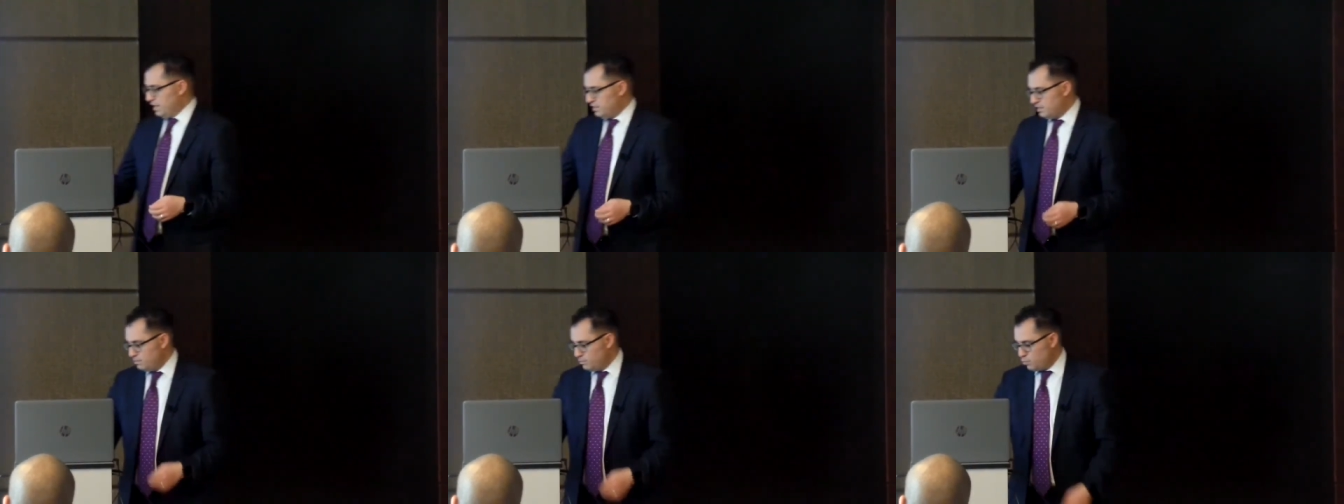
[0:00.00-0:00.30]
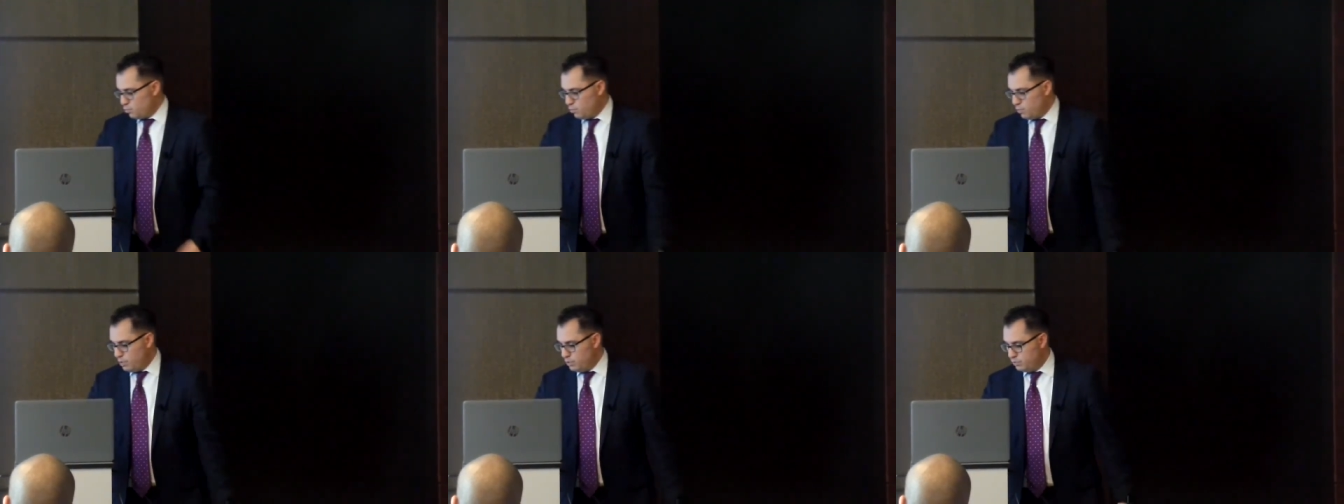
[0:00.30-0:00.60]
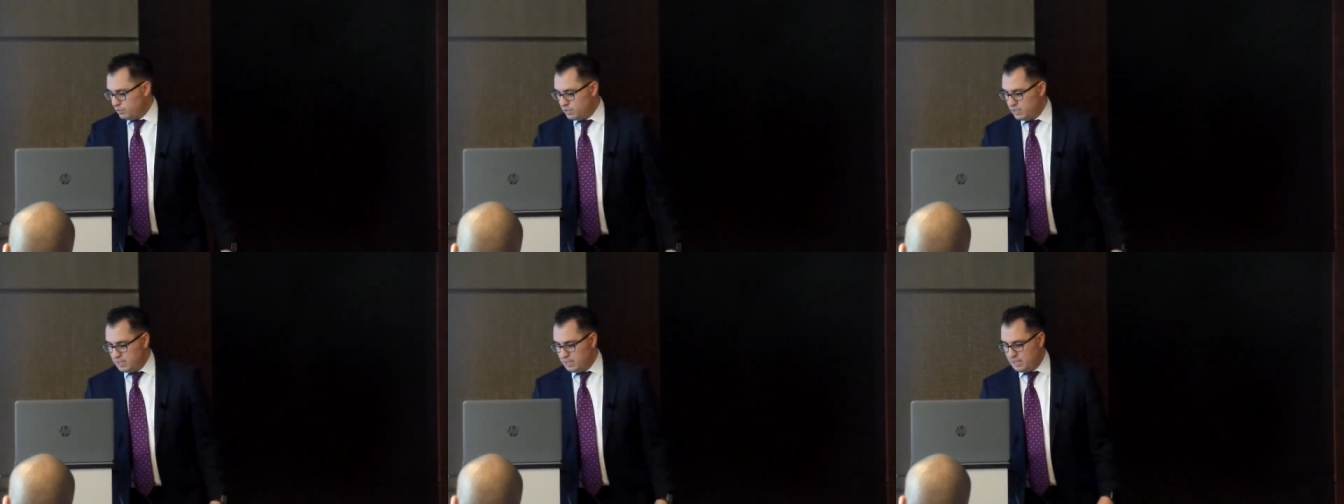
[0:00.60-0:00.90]
We've got some
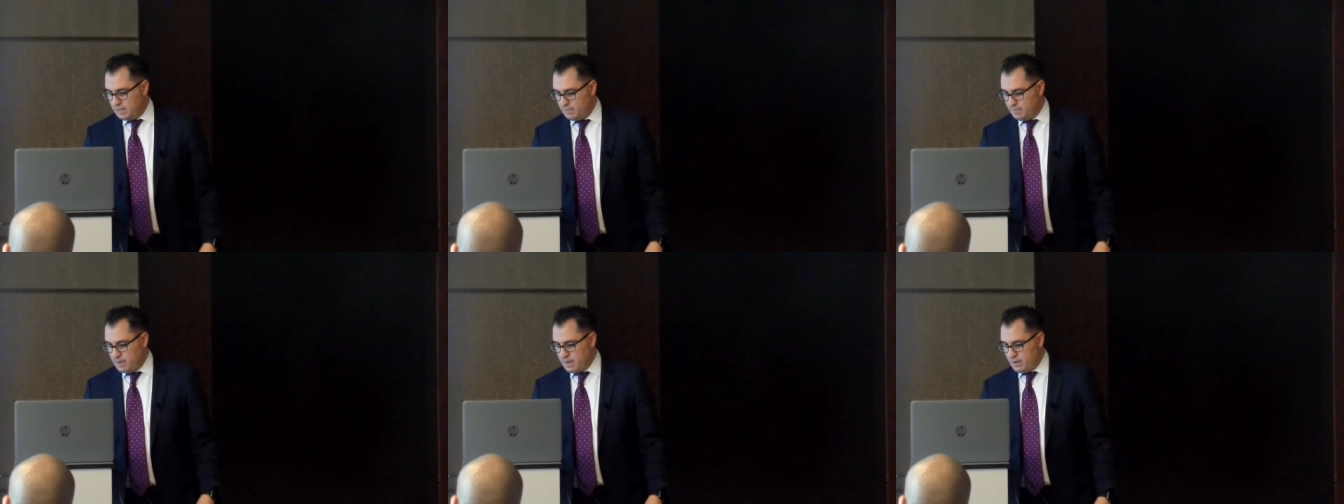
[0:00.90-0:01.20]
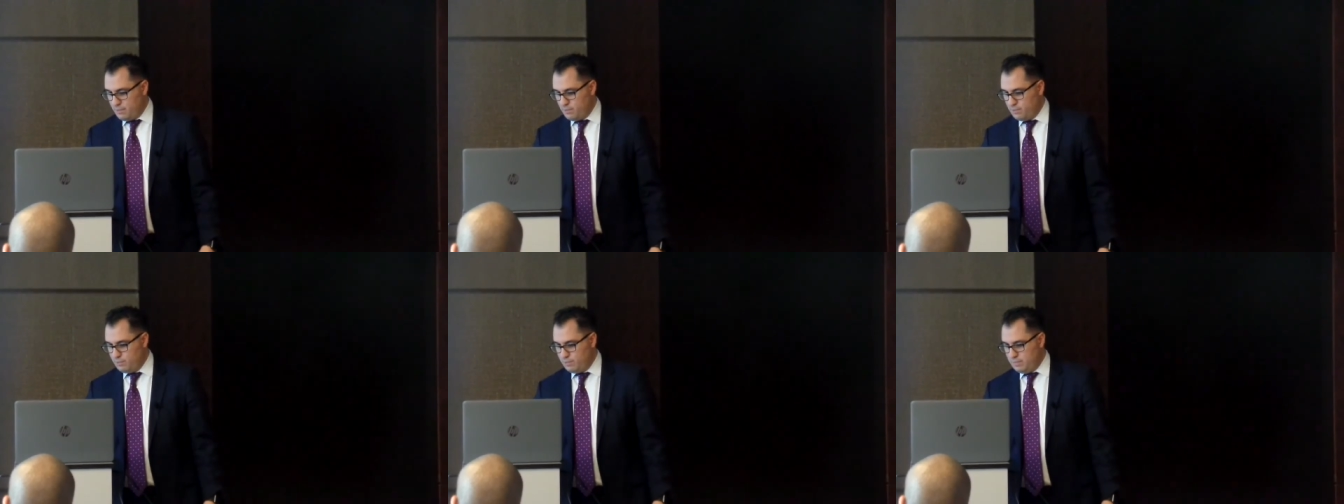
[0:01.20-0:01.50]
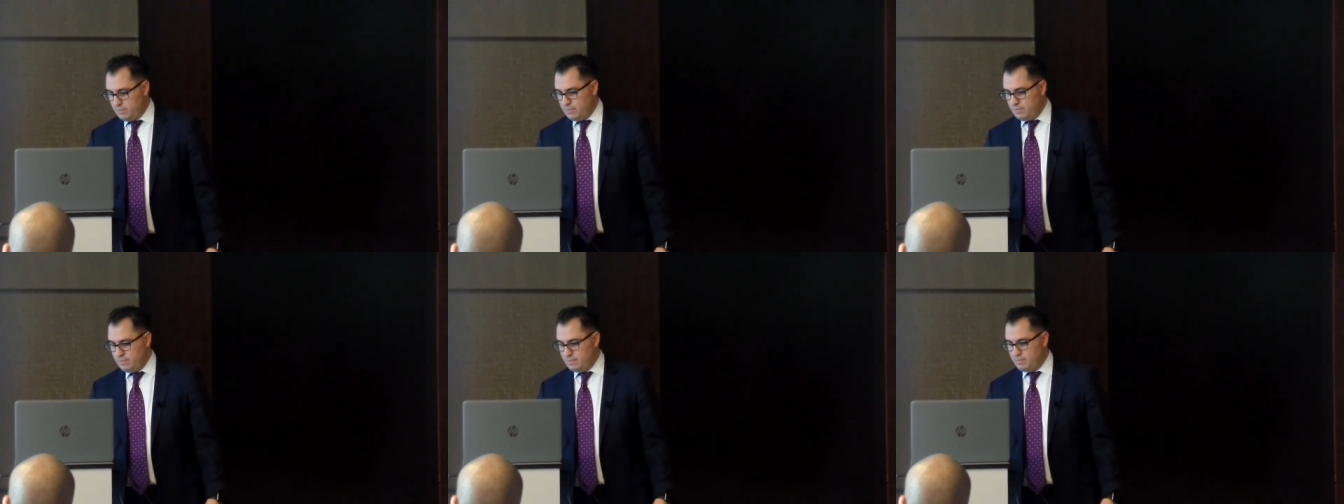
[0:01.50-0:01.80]
quotes in here, but I
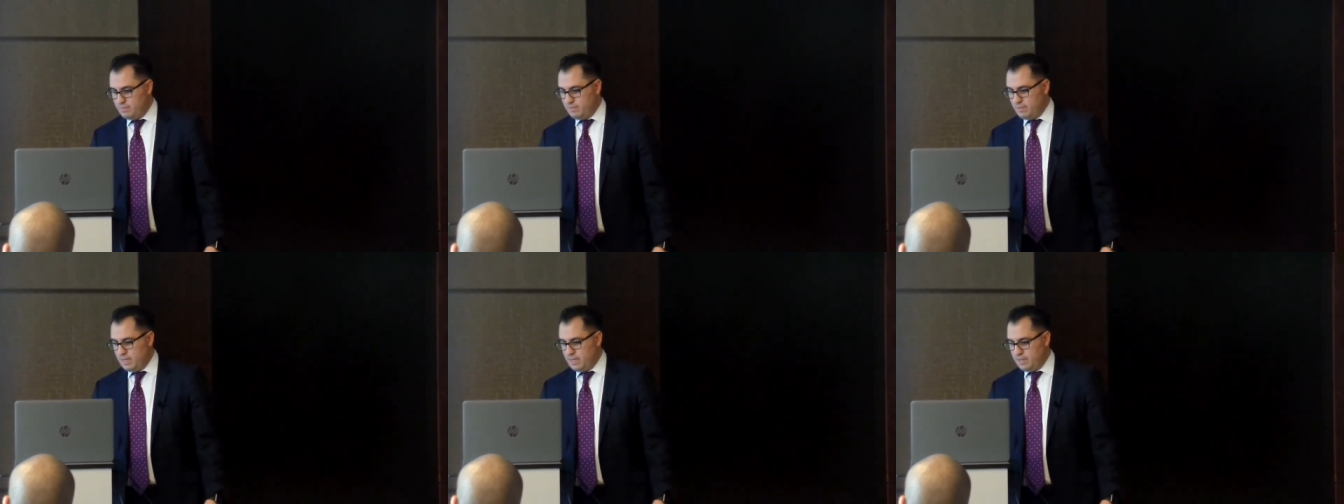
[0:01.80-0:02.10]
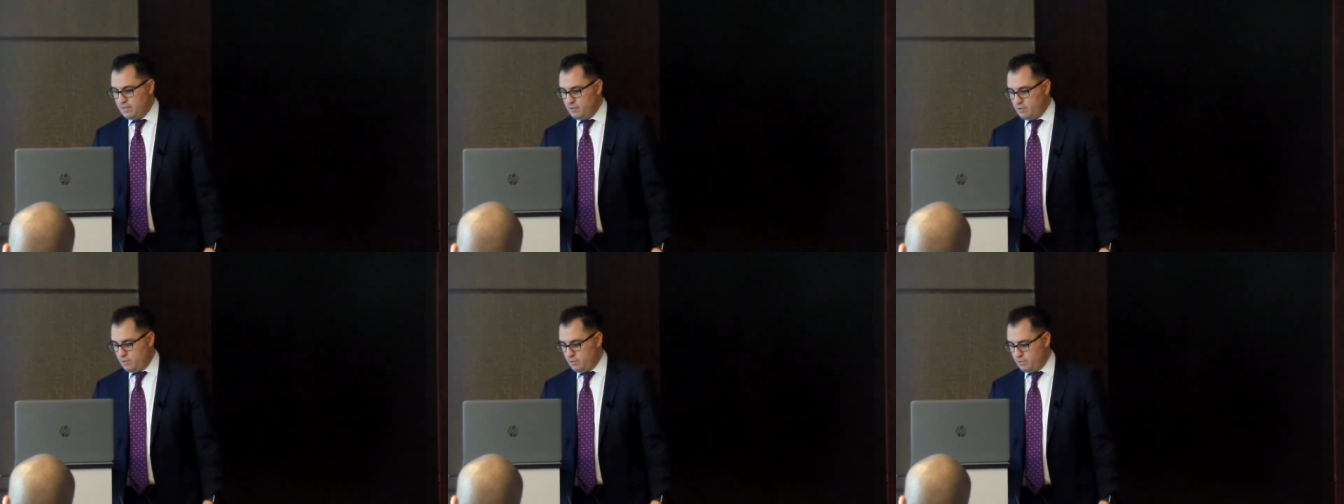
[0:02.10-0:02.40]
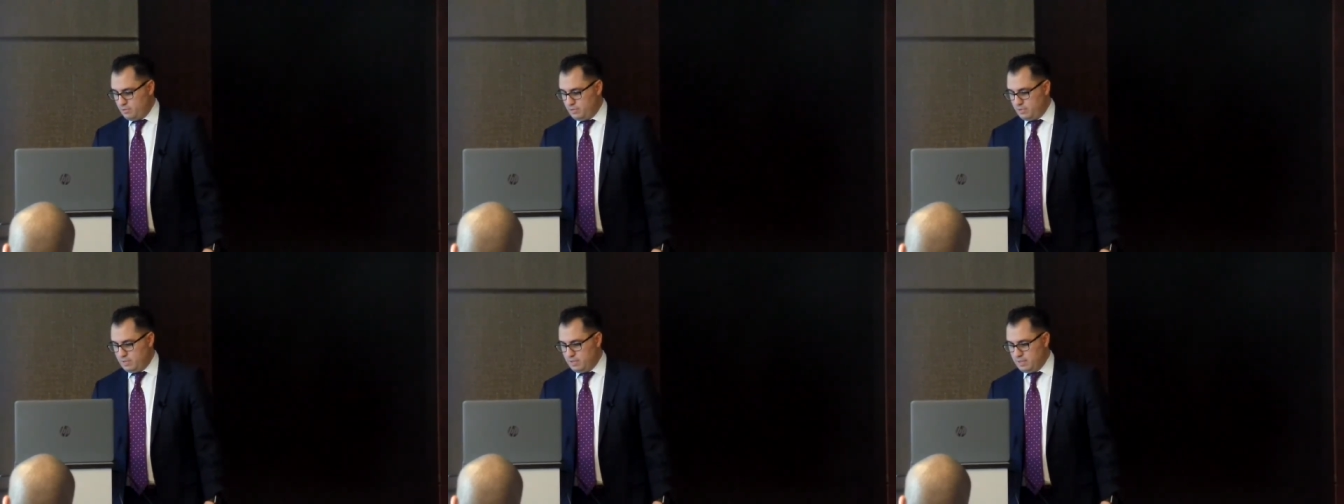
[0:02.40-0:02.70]
won't read
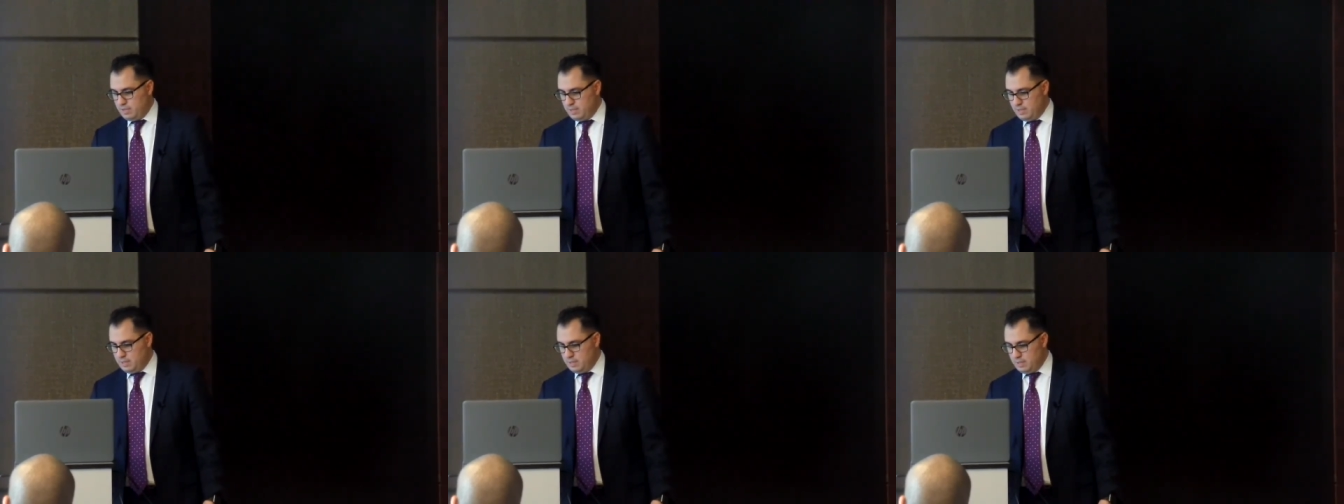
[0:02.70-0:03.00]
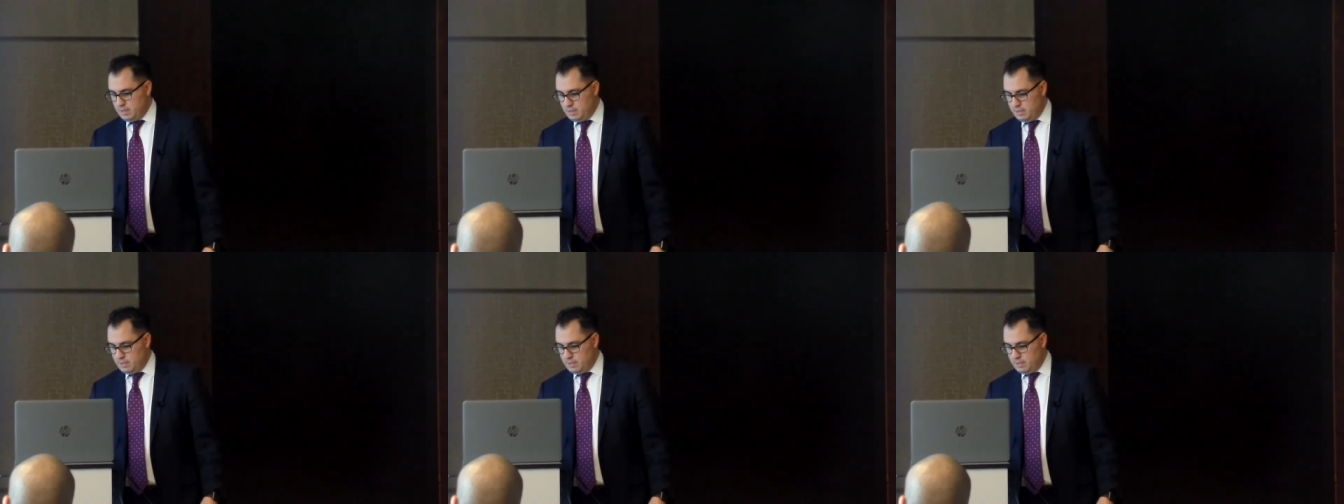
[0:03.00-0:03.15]
those.